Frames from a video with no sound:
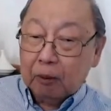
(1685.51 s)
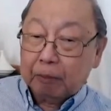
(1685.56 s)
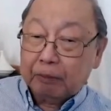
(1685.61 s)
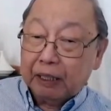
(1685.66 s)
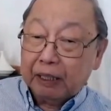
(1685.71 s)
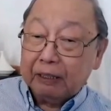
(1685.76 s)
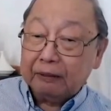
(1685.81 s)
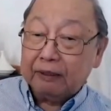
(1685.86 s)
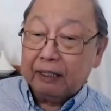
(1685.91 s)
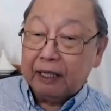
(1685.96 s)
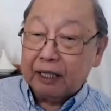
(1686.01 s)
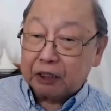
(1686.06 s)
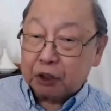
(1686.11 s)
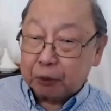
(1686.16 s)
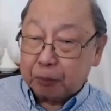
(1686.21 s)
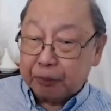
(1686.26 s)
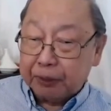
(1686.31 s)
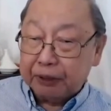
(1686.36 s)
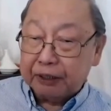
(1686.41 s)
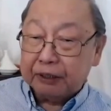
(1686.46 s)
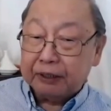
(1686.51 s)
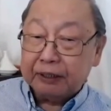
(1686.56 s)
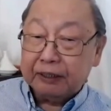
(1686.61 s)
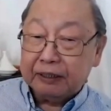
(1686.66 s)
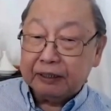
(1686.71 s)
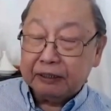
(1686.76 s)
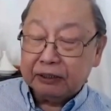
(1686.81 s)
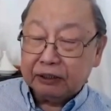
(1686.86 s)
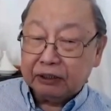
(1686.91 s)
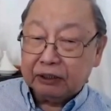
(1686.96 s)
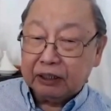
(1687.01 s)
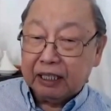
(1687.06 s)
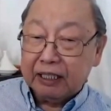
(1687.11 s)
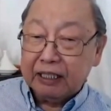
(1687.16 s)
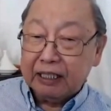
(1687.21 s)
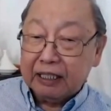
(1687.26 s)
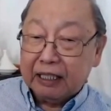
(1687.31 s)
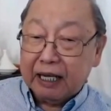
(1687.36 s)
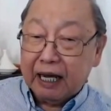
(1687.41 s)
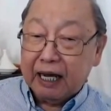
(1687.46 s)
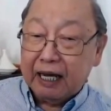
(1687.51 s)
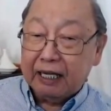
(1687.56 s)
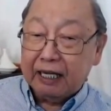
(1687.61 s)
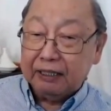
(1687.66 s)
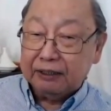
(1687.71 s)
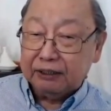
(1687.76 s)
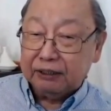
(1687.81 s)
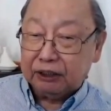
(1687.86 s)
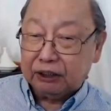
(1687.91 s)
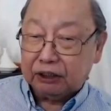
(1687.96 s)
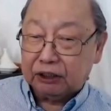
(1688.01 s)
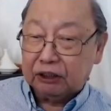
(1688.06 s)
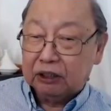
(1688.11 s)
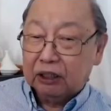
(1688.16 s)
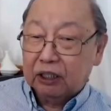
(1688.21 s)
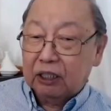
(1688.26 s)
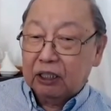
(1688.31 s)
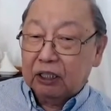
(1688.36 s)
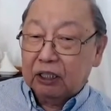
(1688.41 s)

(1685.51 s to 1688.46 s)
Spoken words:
but experience and gains